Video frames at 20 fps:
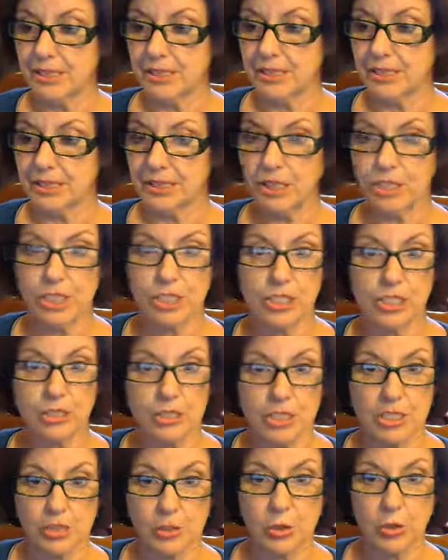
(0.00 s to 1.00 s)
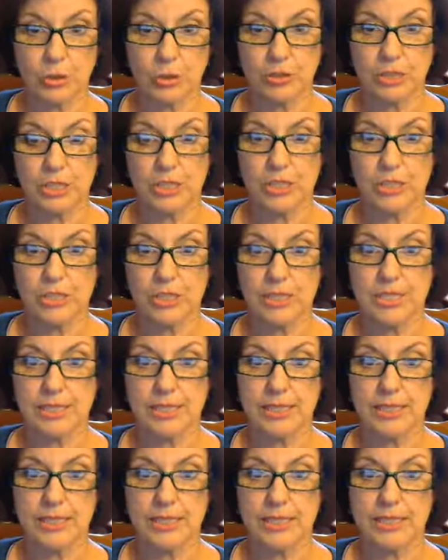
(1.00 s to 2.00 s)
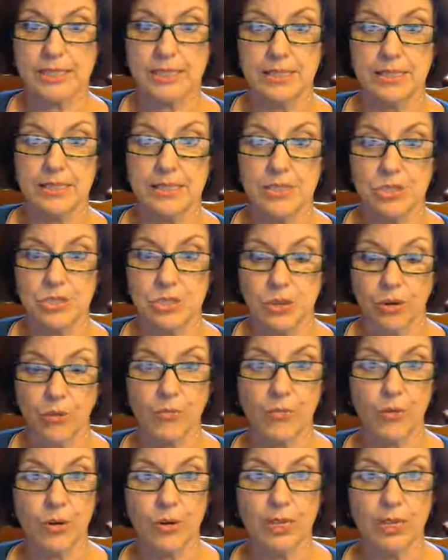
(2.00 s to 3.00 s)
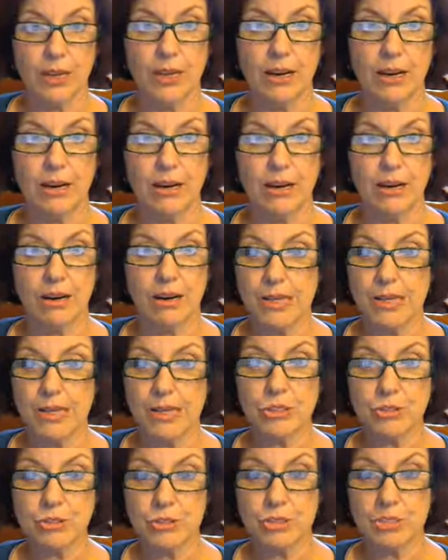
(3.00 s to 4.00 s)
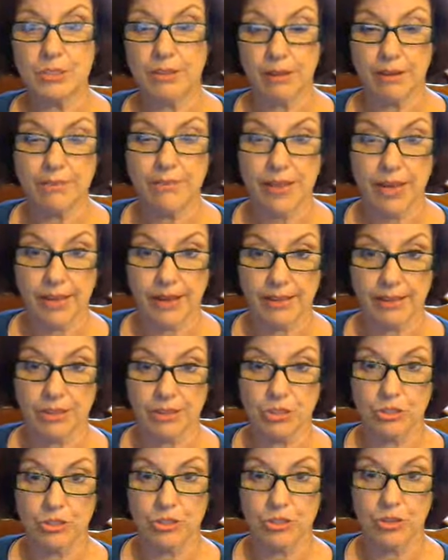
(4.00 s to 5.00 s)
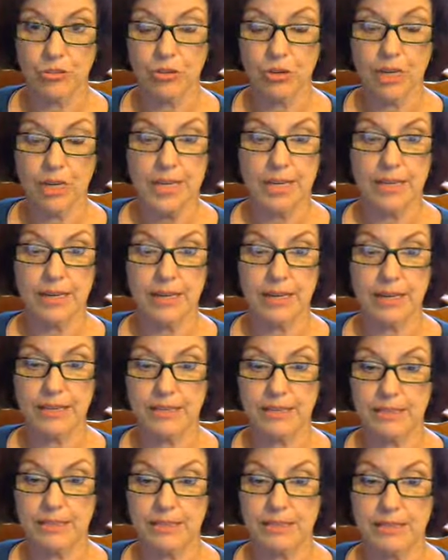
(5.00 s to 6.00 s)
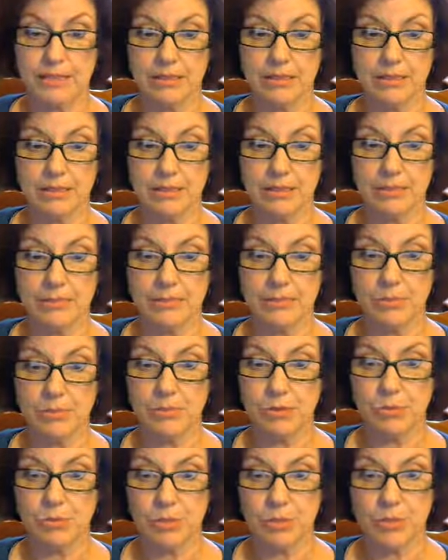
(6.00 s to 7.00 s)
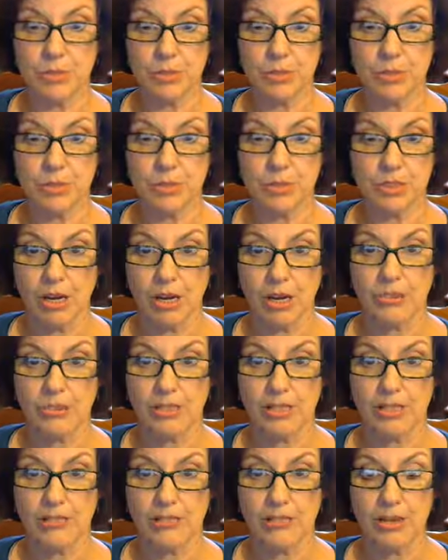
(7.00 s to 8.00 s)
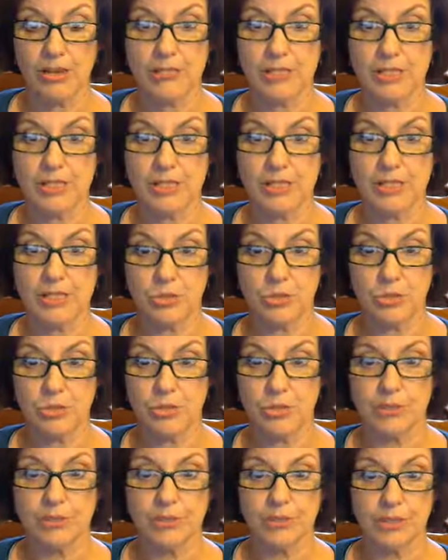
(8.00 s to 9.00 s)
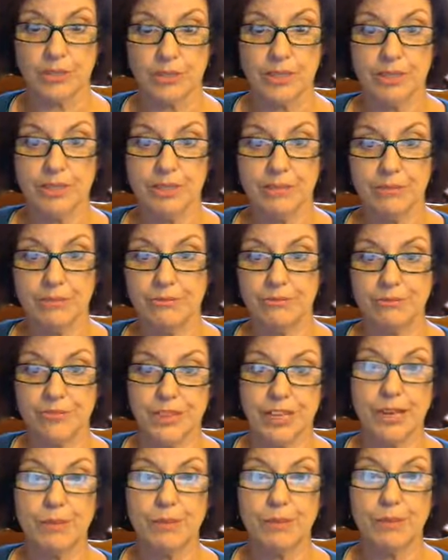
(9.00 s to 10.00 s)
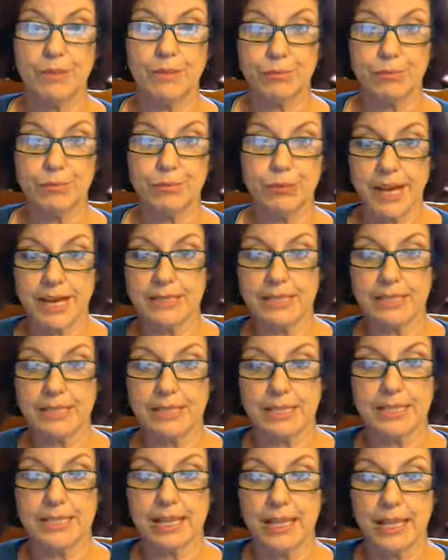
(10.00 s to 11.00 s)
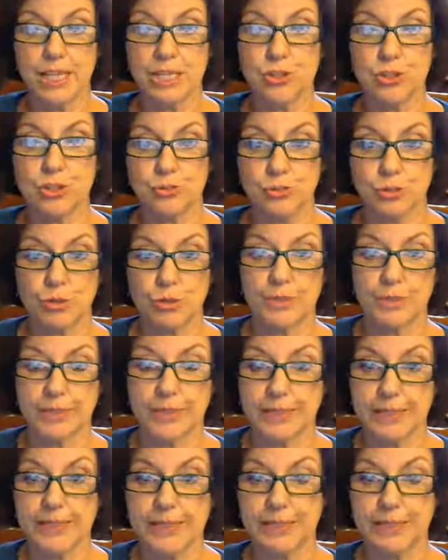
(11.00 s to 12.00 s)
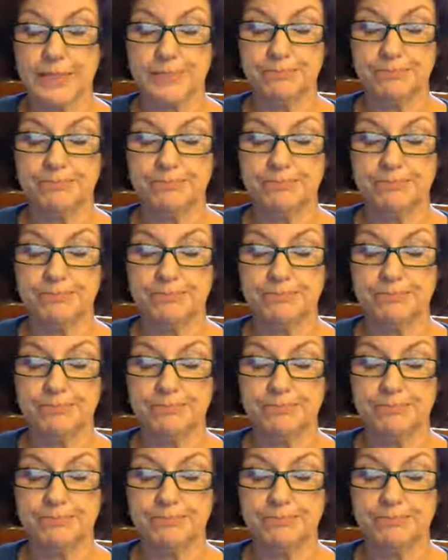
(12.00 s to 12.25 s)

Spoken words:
young adults and older adults and so forth. Maybe you just love that, you know, and maybe you work with a doctor that loves that sort of family practice age group, and